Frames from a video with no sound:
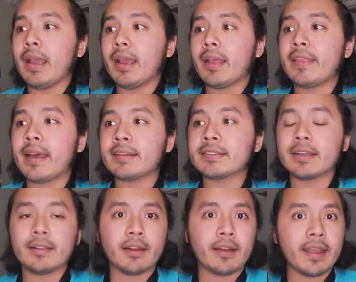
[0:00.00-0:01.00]
And that is
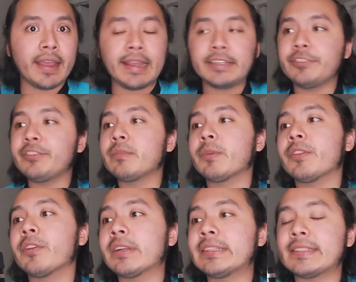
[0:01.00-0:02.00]
clarinet etude number
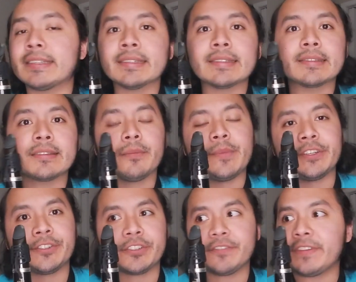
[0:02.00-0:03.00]
36,
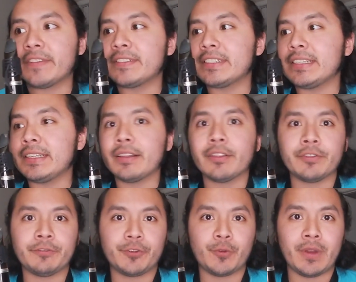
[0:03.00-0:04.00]
measures 15
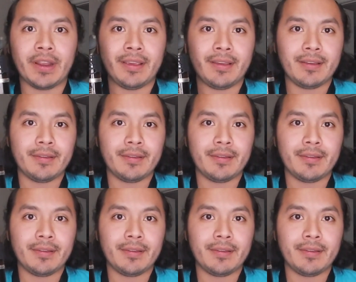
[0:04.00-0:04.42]
through 20.